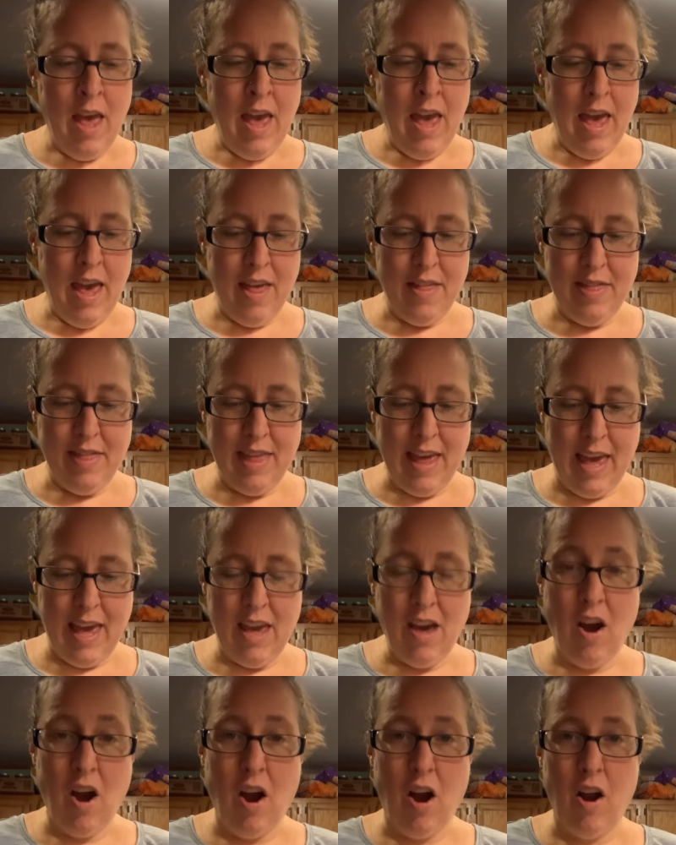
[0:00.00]
and they
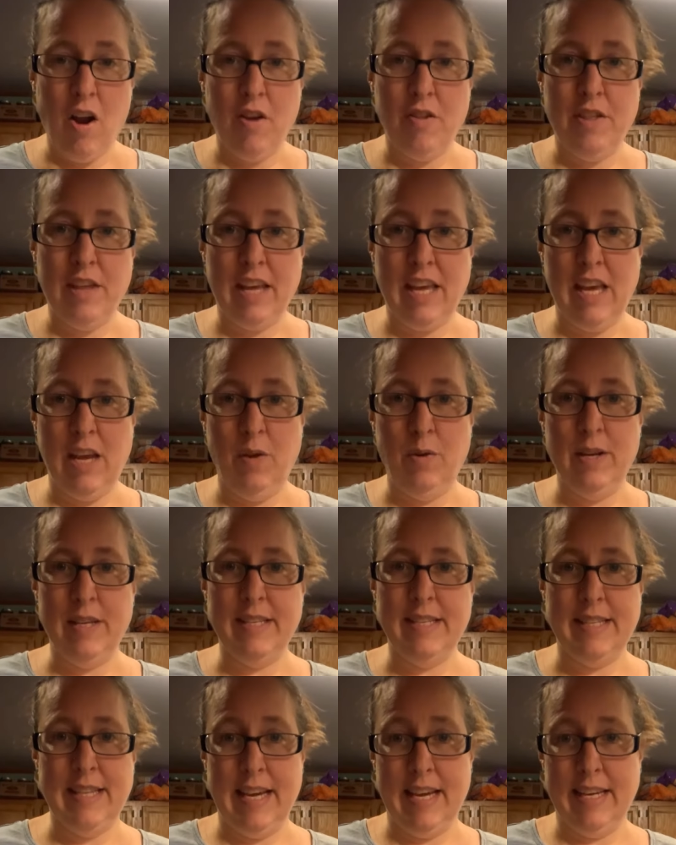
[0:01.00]
are the cutest
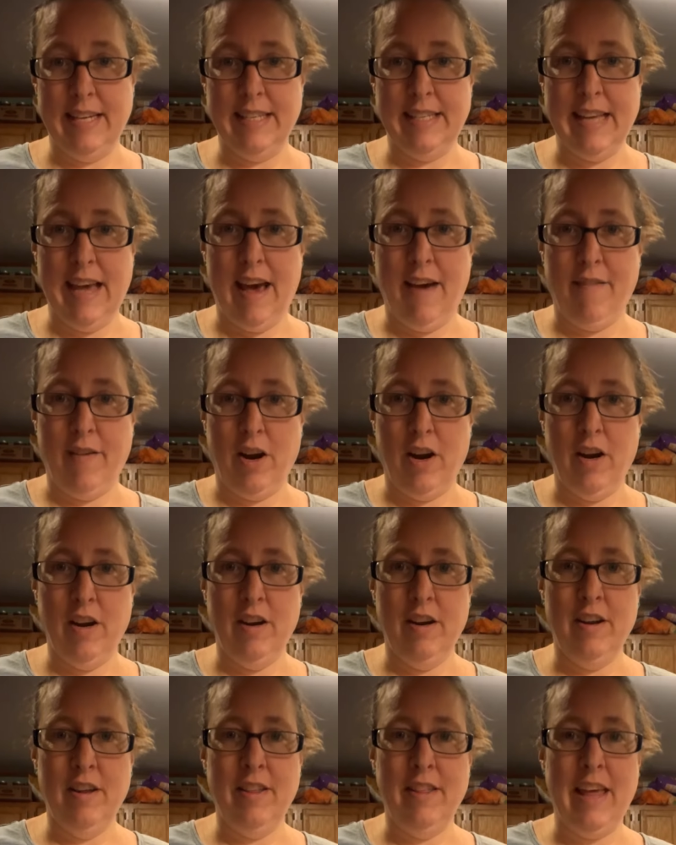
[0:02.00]
things ever.
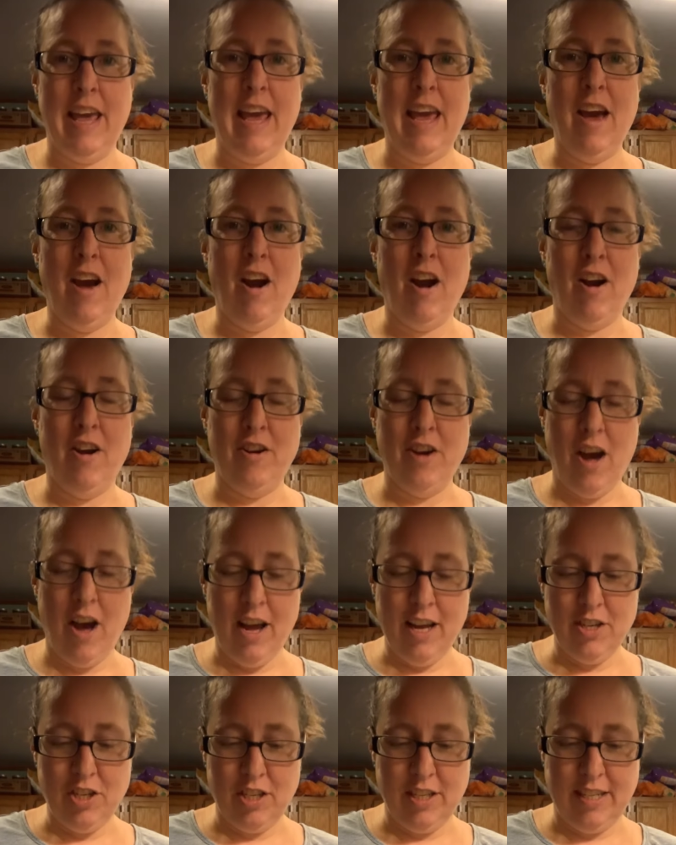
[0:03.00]
They are
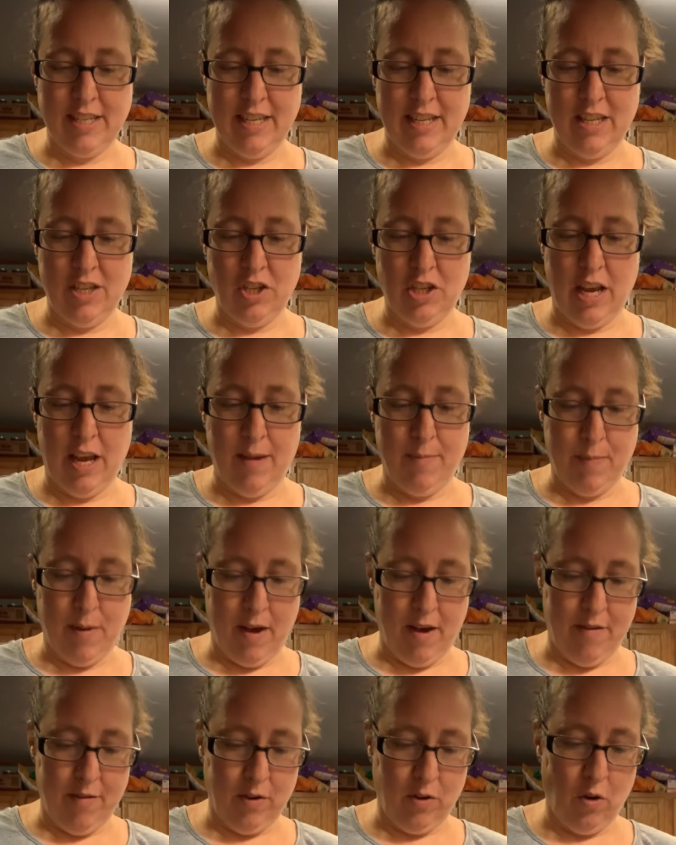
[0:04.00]
not just in the shape
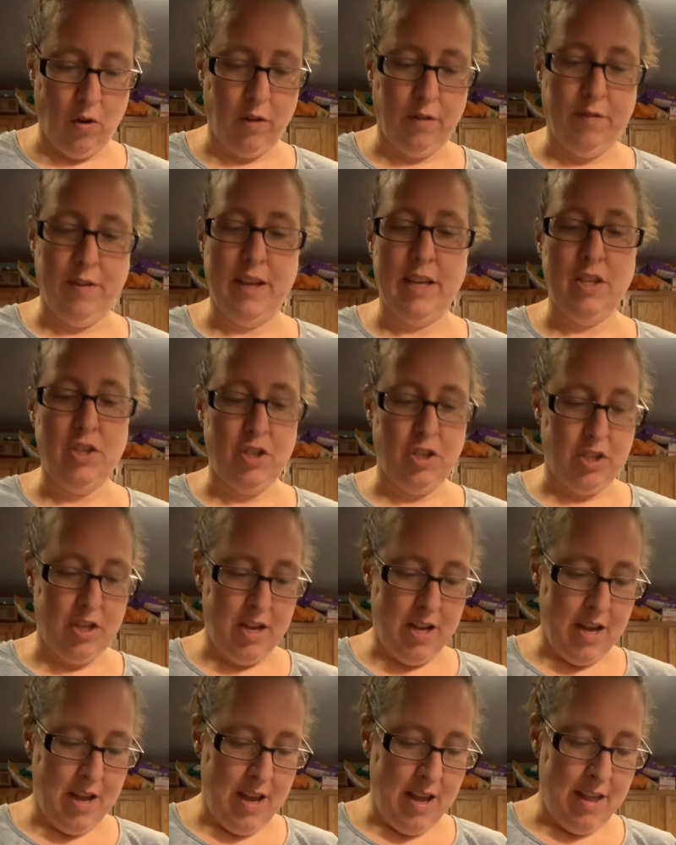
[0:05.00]
of a goldfish.
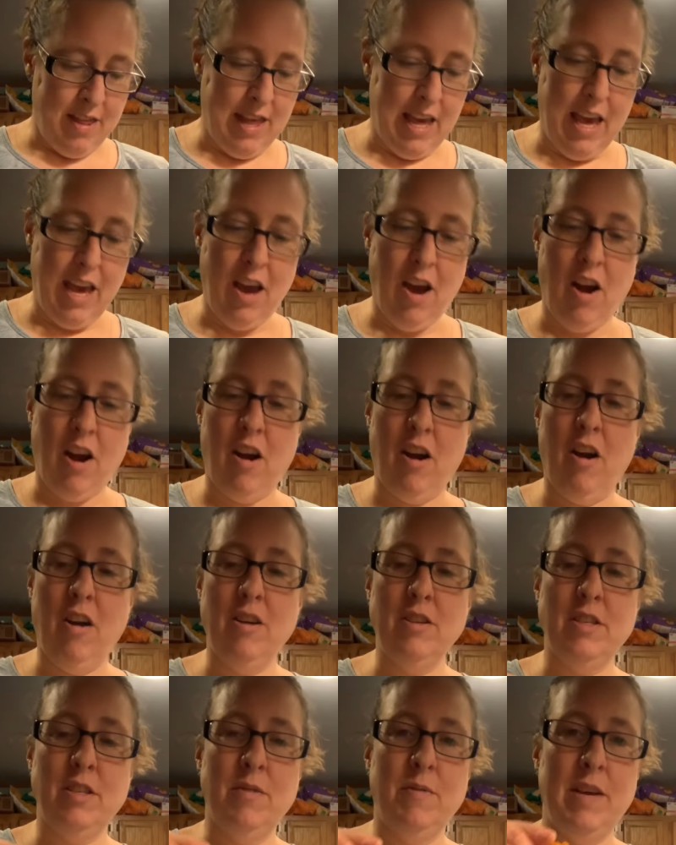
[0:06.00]
They are
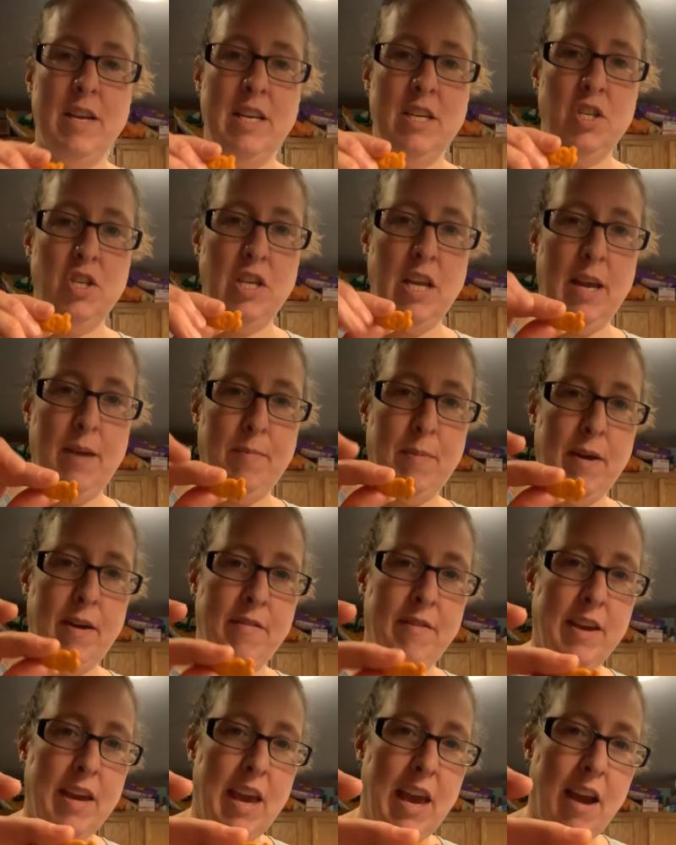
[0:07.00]
also in a shape of a
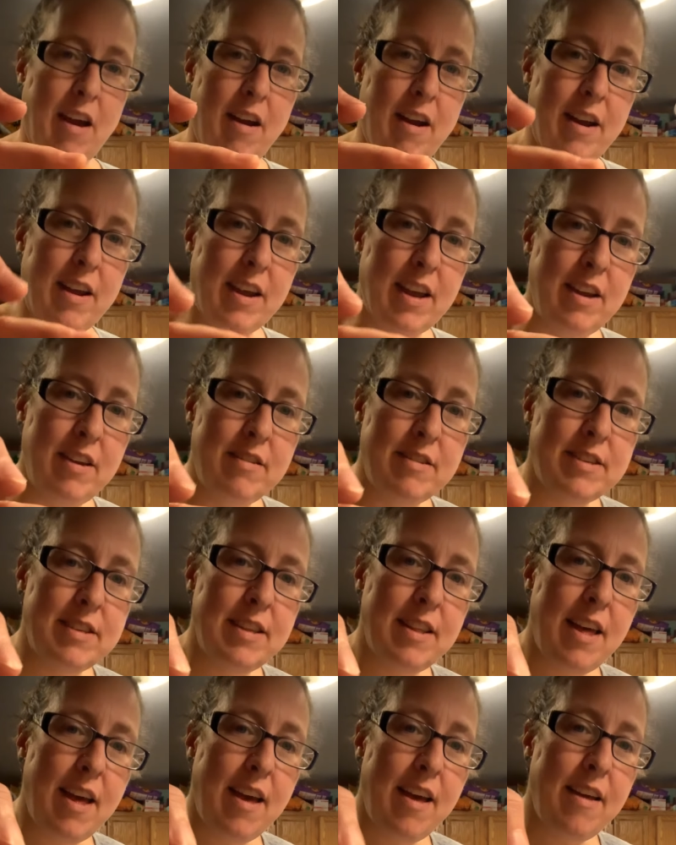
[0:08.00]
carrot. Can you see
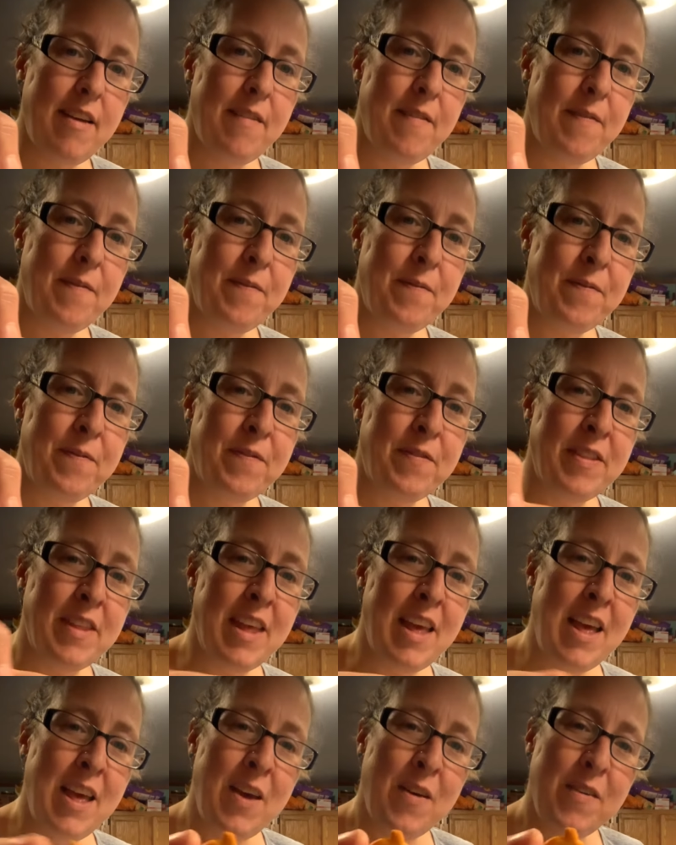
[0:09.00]
that?
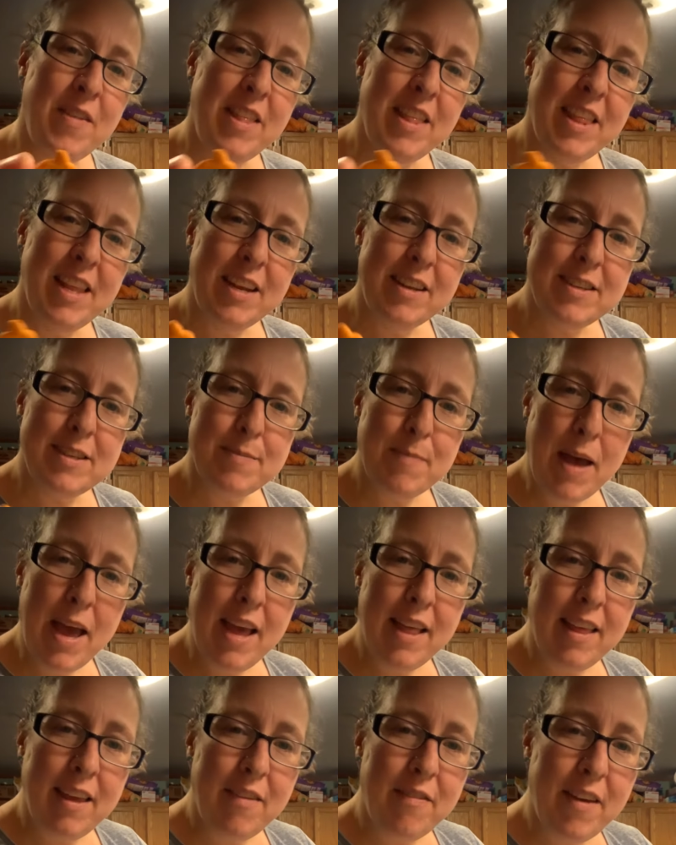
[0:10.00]
With a little
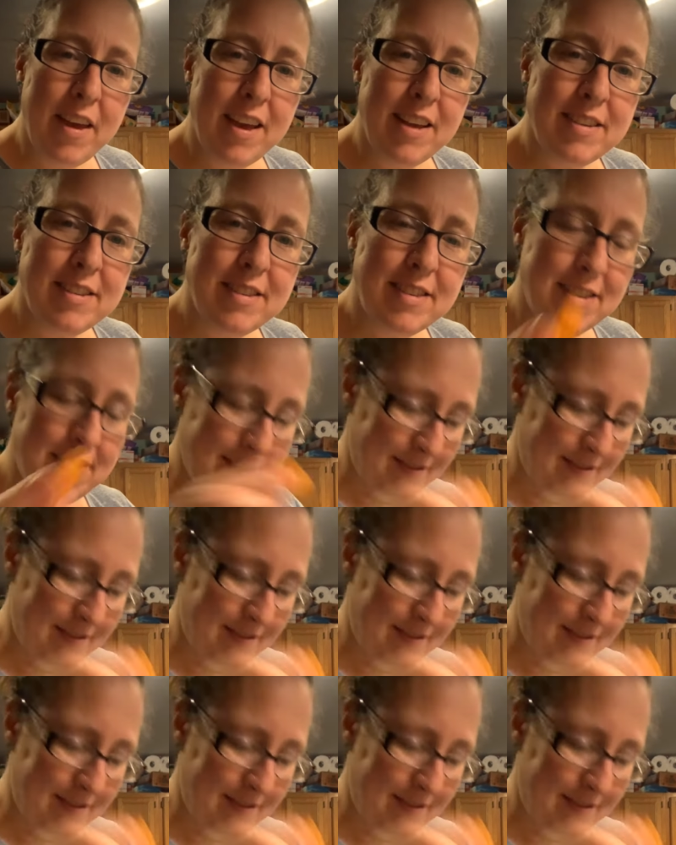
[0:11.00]
smiley face.